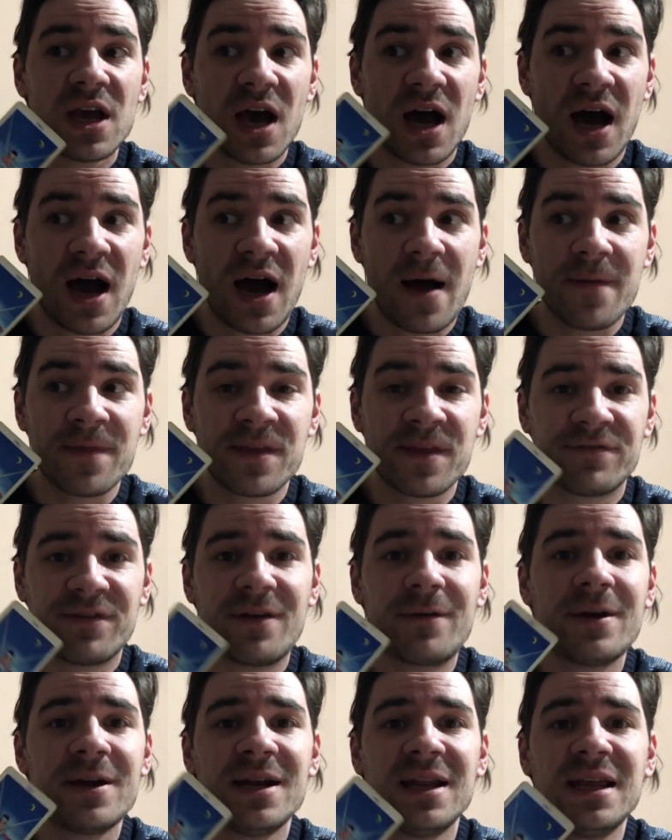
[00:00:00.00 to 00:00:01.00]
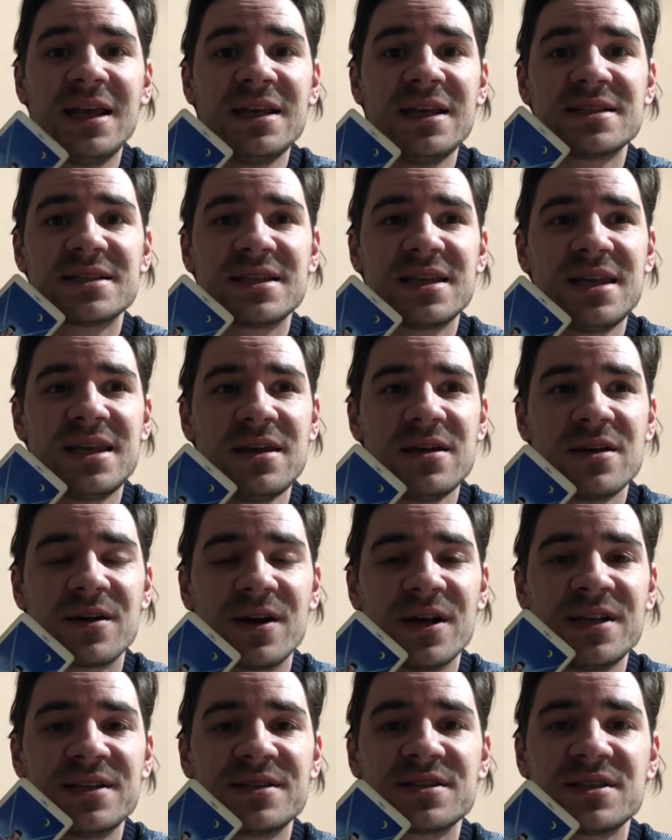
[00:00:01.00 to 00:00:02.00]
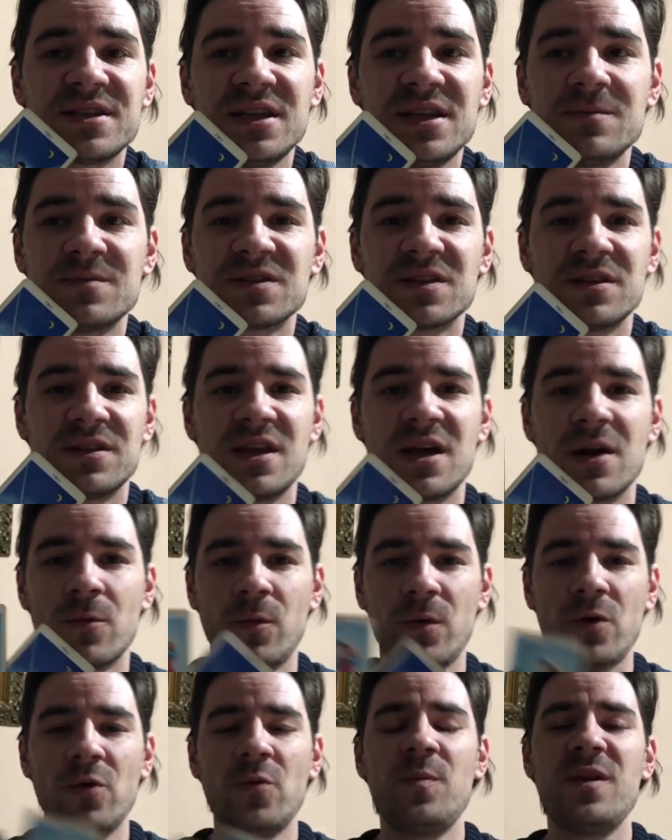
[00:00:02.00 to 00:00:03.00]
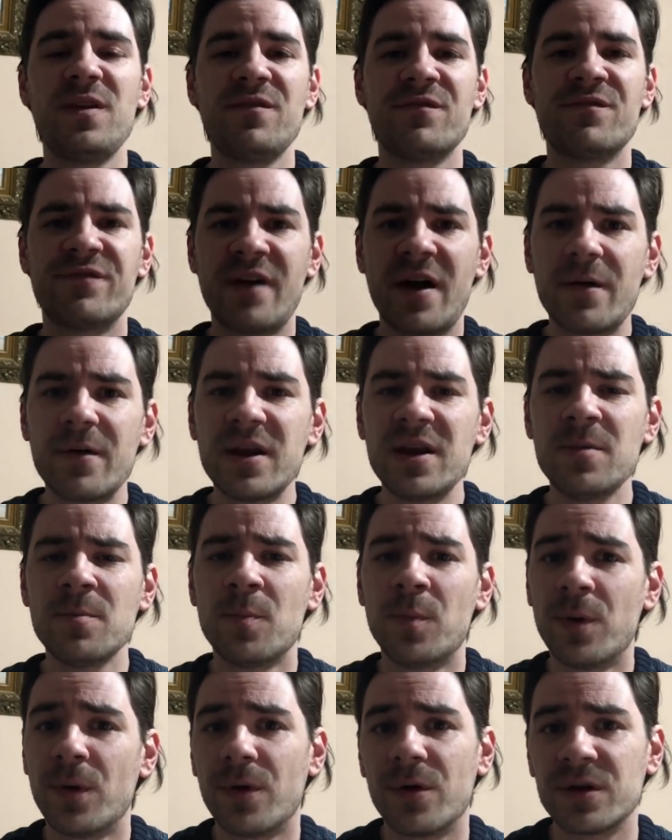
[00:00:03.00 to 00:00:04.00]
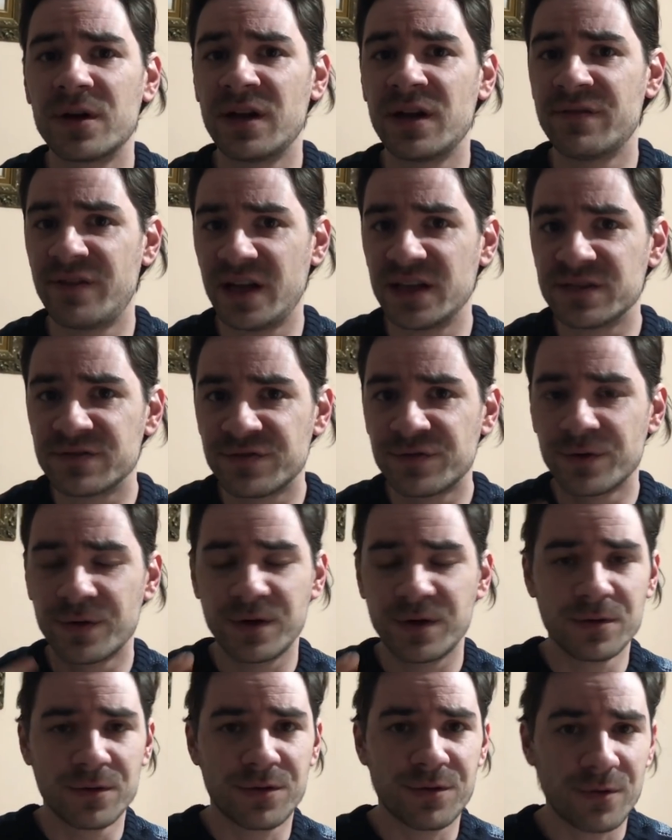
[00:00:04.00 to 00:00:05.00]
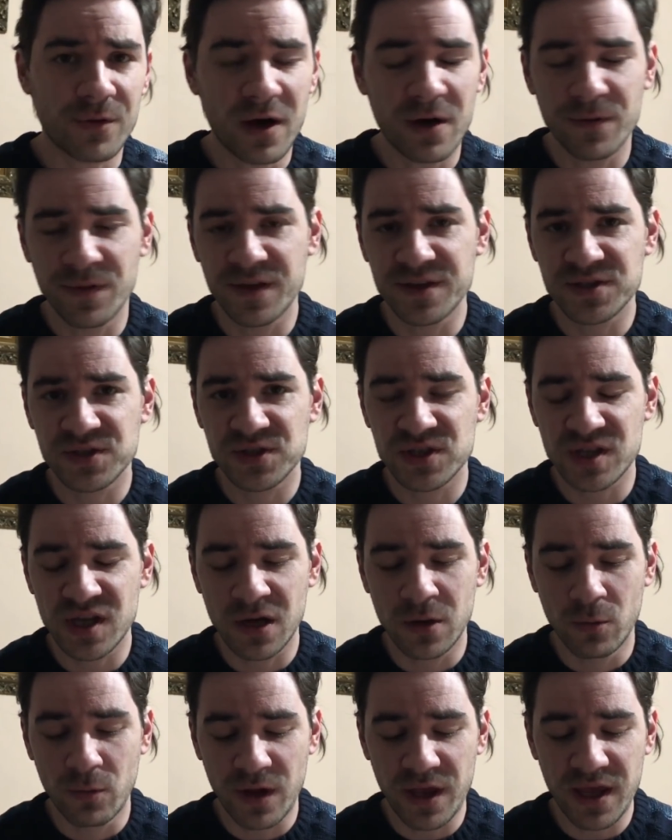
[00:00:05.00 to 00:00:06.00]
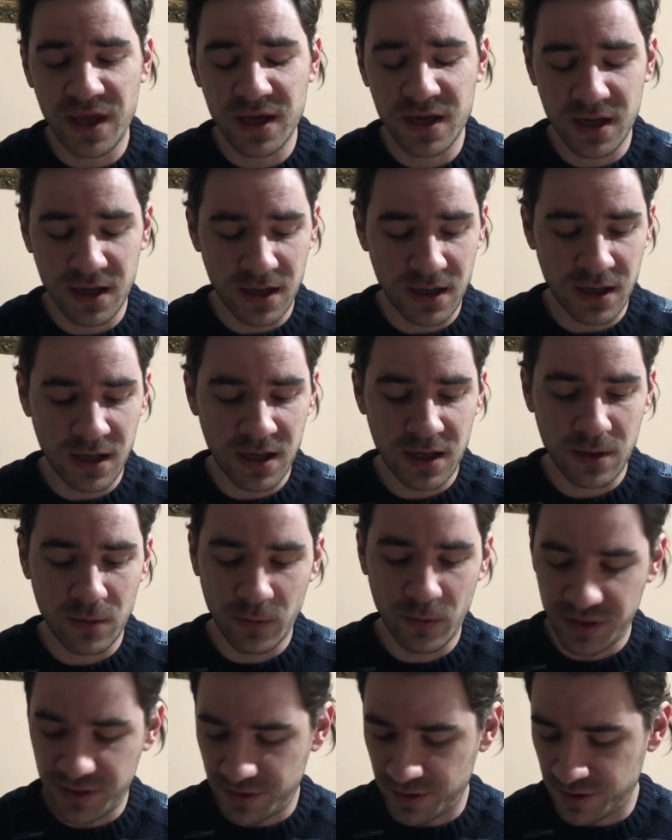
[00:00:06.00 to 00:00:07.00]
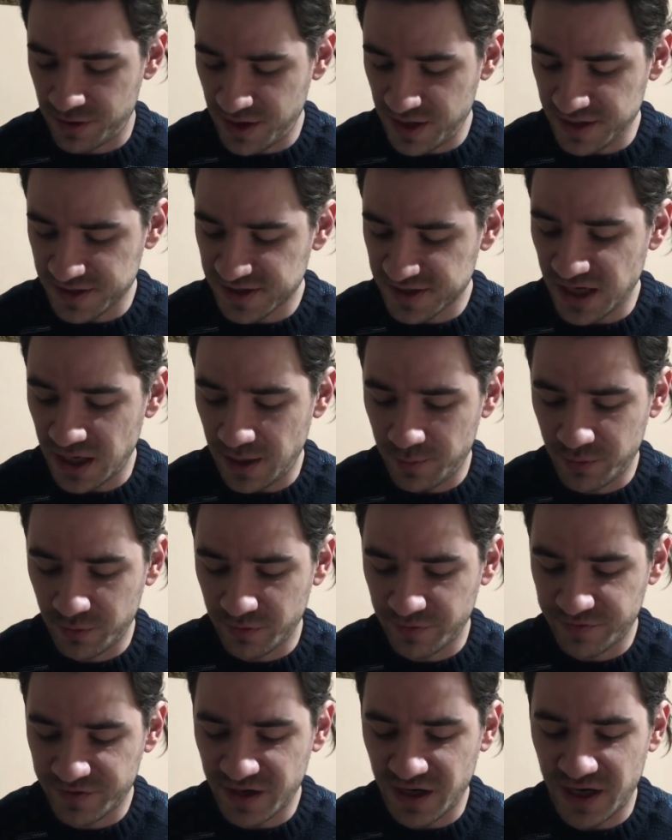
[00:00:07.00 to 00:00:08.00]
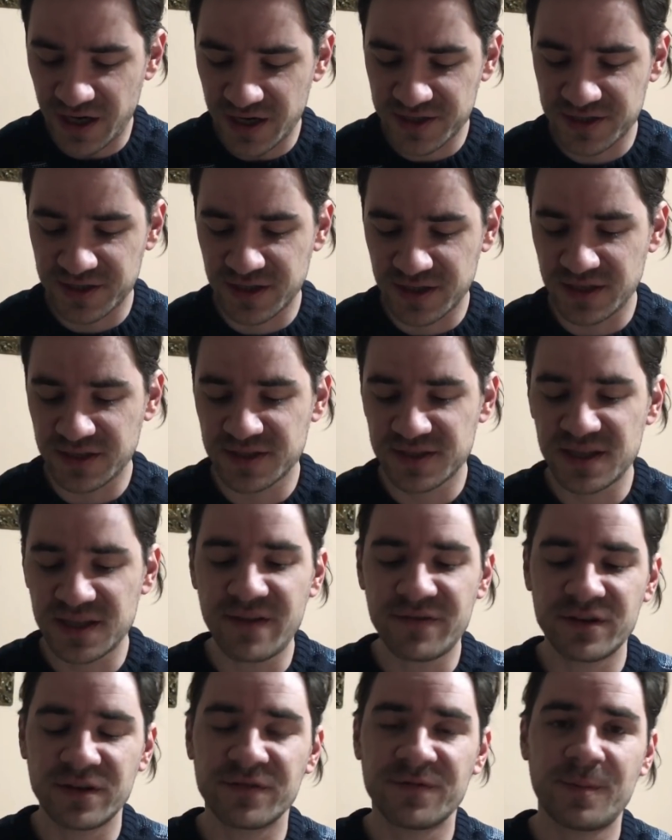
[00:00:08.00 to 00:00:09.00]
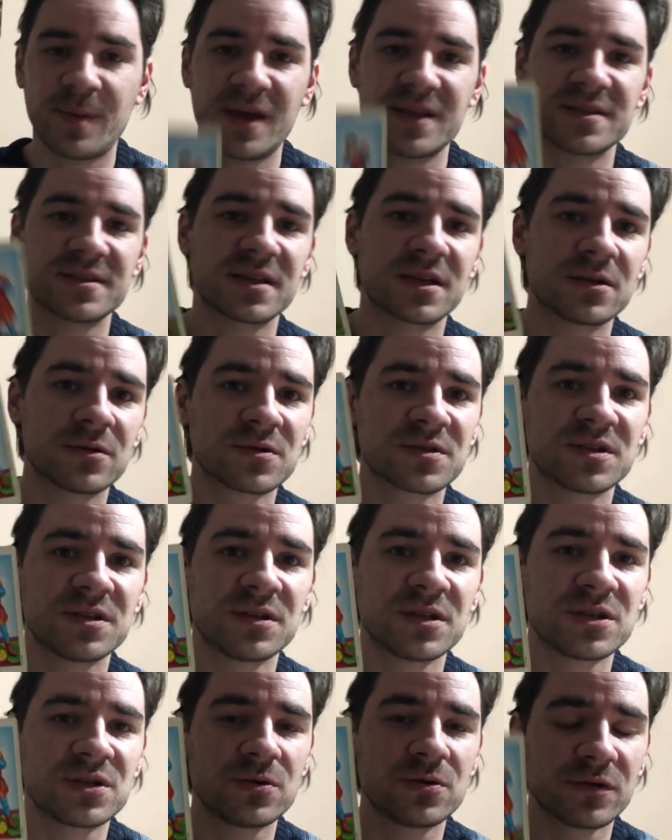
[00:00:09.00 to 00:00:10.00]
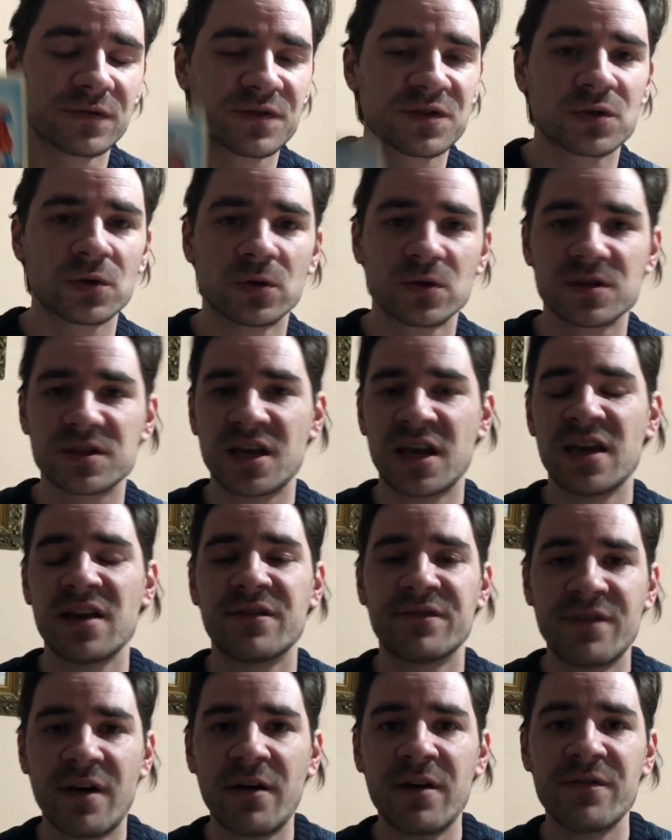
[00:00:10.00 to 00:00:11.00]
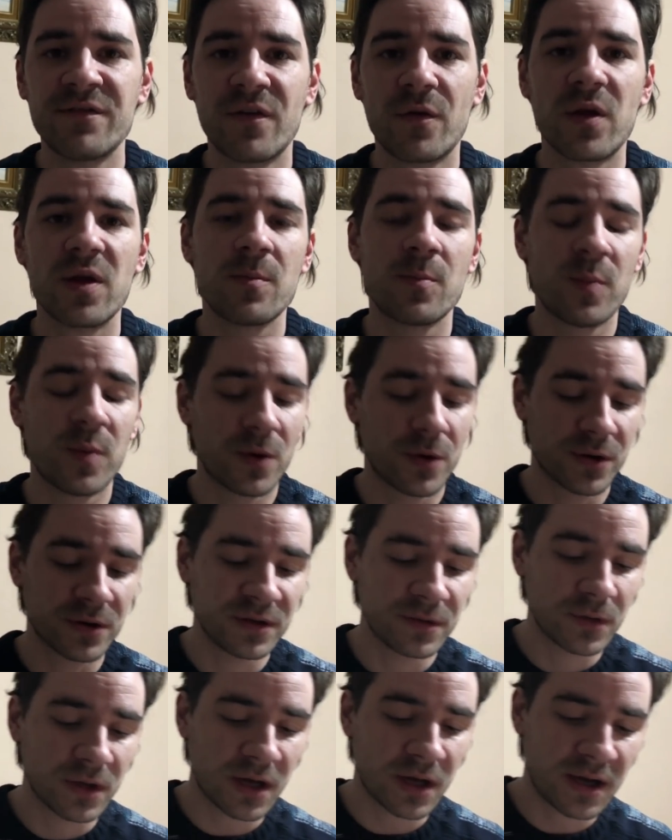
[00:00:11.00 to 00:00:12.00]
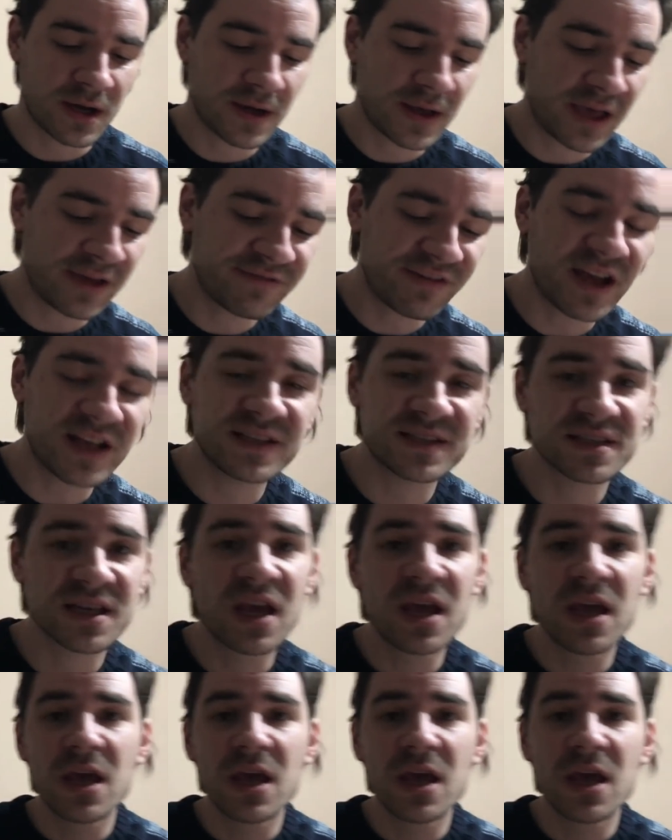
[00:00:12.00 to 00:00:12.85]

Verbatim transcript: At uh, the very least here, it seems that there will be very important event for you throughout this uh, week uh, with these couple of cards, the Seven of Pentacles in and the Two of Swords, a, a very, very important uh, event